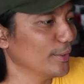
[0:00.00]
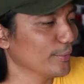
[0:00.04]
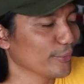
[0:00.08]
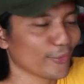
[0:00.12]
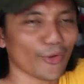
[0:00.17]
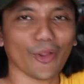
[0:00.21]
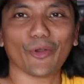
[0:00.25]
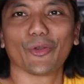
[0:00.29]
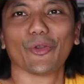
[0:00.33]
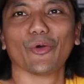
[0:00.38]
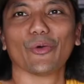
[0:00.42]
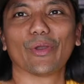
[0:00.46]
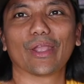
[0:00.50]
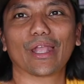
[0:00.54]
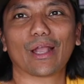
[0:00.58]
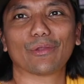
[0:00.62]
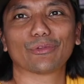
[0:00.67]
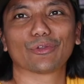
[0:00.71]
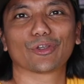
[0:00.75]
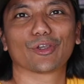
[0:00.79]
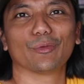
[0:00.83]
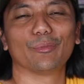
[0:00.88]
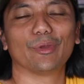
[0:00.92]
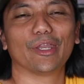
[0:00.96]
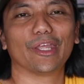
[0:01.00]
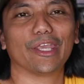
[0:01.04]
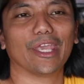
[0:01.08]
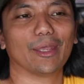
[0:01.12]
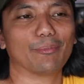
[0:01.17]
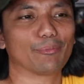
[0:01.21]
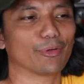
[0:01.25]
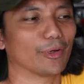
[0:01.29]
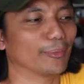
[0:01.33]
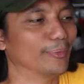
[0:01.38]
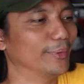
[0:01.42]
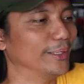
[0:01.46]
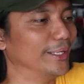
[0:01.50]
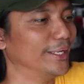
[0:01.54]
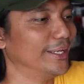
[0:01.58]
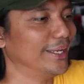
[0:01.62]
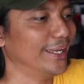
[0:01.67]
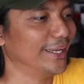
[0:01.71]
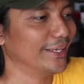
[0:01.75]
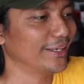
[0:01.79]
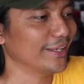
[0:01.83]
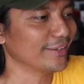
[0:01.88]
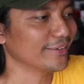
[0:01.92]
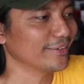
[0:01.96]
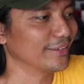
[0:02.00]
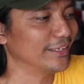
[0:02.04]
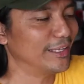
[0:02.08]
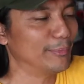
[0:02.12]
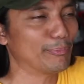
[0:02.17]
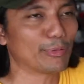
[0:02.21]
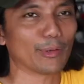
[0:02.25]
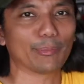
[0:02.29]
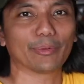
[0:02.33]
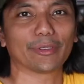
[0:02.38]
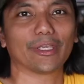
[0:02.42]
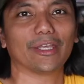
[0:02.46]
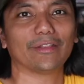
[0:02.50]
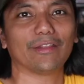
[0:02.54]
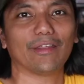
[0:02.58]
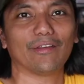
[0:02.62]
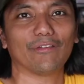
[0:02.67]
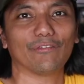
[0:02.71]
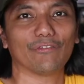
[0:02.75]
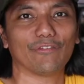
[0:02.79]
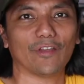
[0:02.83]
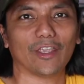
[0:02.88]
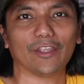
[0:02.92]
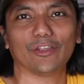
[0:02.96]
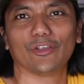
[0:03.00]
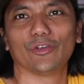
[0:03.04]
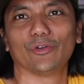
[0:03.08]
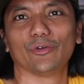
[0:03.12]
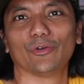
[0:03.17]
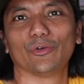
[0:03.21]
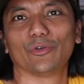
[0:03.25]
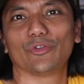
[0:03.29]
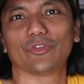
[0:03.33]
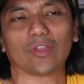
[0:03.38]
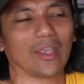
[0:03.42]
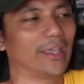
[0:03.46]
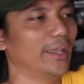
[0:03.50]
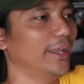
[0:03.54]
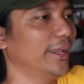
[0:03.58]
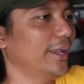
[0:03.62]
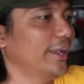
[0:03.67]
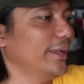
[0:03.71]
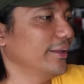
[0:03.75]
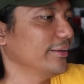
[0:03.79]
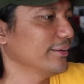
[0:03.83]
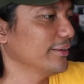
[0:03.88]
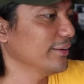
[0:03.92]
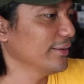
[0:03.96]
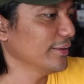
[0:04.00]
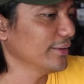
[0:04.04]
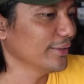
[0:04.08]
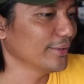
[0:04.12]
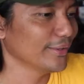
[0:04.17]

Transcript: not knowing how to communicate properly and actually propagating fake news and